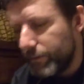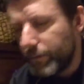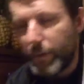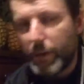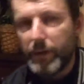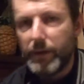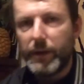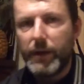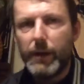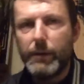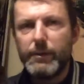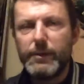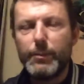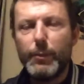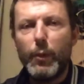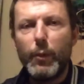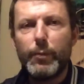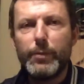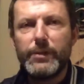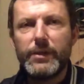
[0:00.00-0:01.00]
I don't know,
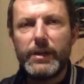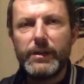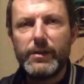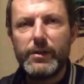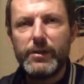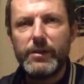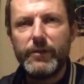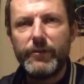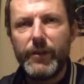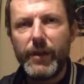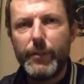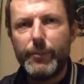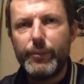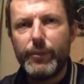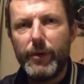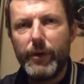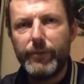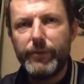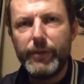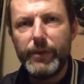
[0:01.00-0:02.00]
small percentage of their
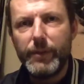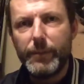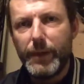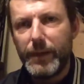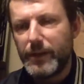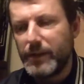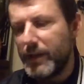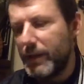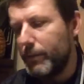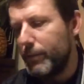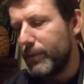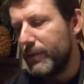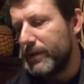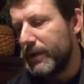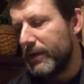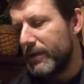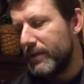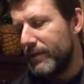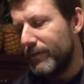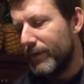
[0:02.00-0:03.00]
profit, about
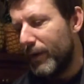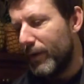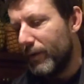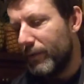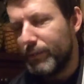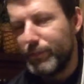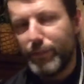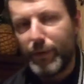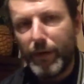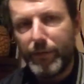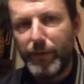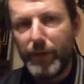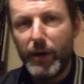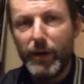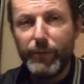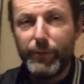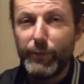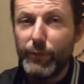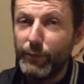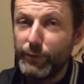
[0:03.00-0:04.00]
10% of the profit
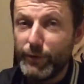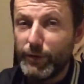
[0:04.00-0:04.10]
overall.